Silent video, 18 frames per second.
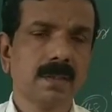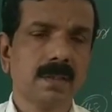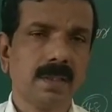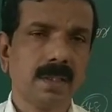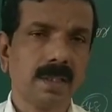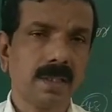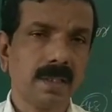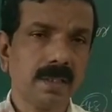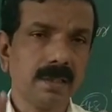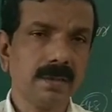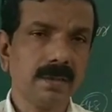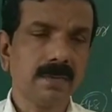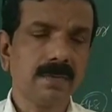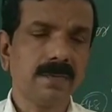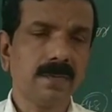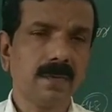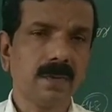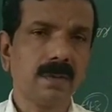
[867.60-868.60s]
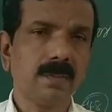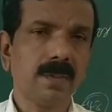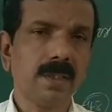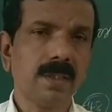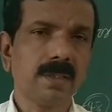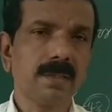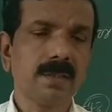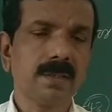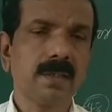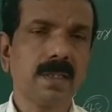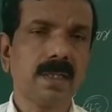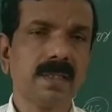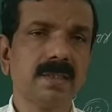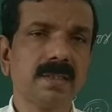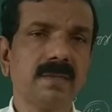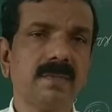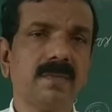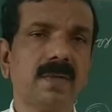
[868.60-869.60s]
again you formulate it
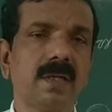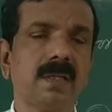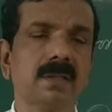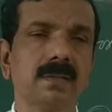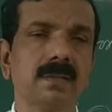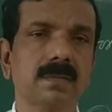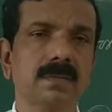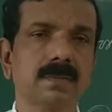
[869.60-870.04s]
as a var.